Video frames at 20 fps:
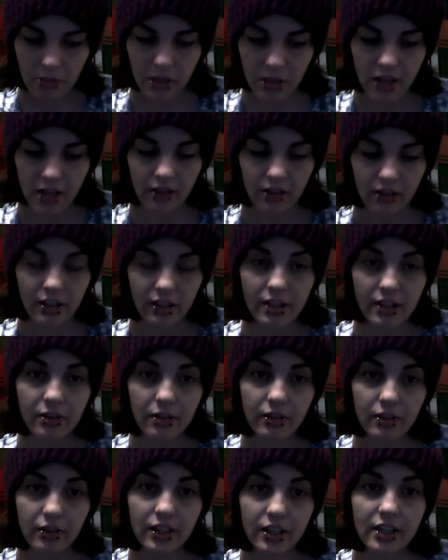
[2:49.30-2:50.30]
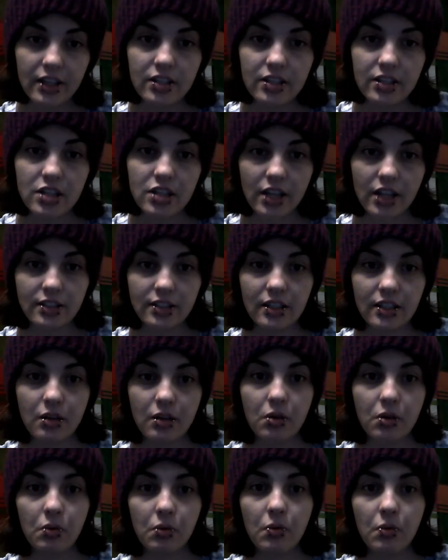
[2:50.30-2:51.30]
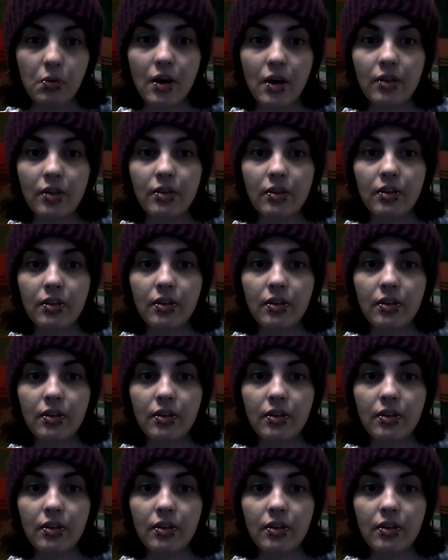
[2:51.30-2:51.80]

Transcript: be lethally injected with